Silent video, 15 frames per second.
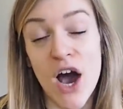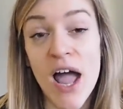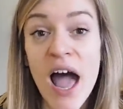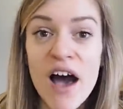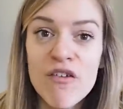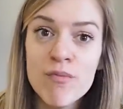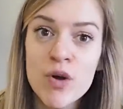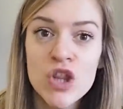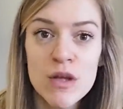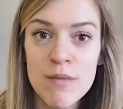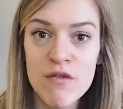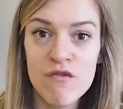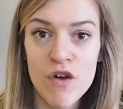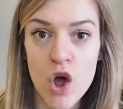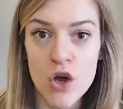I have put
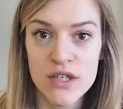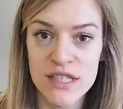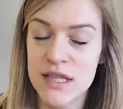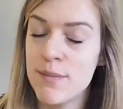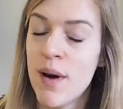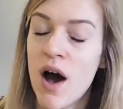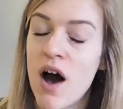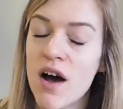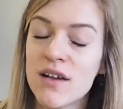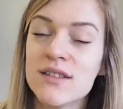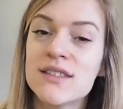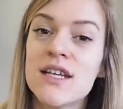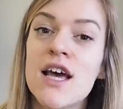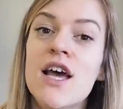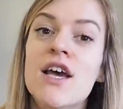them in vlogs in the
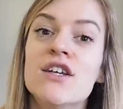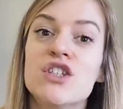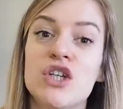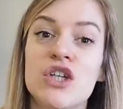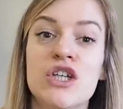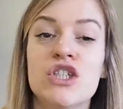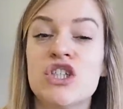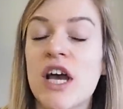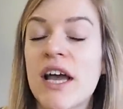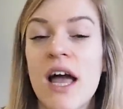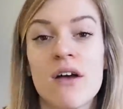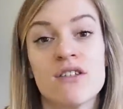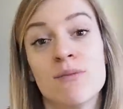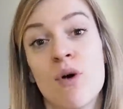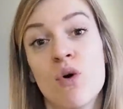past, so you can check
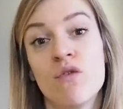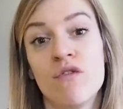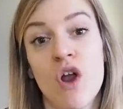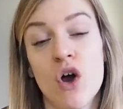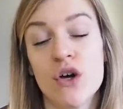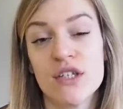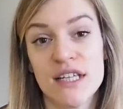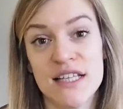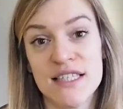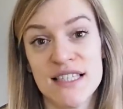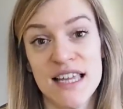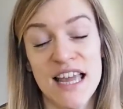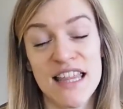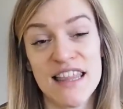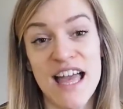out some old vlogs and
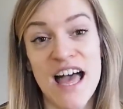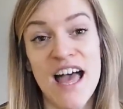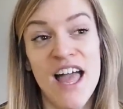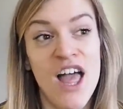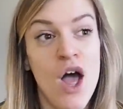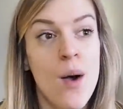see it in there,